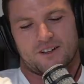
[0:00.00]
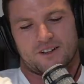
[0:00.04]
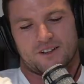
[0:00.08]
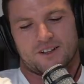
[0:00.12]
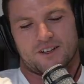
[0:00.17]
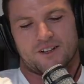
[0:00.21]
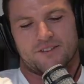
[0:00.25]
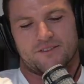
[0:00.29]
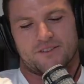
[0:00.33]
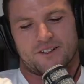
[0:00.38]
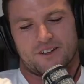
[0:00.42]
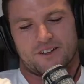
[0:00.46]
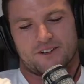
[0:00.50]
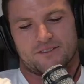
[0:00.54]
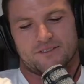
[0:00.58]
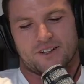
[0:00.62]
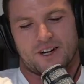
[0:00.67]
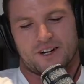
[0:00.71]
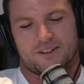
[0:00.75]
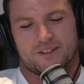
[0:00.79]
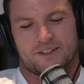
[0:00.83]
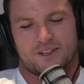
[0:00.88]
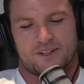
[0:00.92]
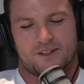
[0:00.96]
I love that. I
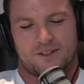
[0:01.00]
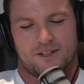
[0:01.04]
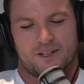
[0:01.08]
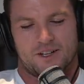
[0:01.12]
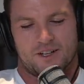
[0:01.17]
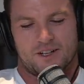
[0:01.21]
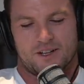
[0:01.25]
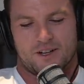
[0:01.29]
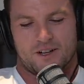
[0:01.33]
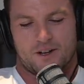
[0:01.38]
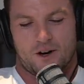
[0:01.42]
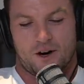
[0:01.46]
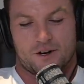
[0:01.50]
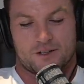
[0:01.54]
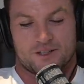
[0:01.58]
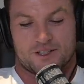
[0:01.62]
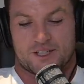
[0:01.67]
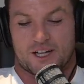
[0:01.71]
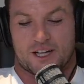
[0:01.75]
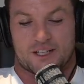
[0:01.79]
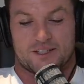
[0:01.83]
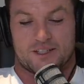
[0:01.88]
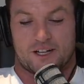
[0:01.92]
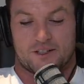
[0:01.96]
rate that. I'd
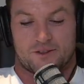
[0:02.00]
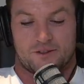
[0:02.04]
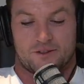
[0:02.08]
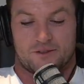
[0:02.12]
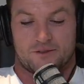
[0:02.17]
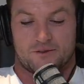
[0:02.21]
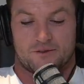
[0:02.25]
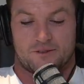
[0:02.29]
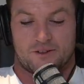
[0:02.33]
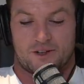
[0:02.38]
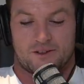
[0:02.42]
second that too.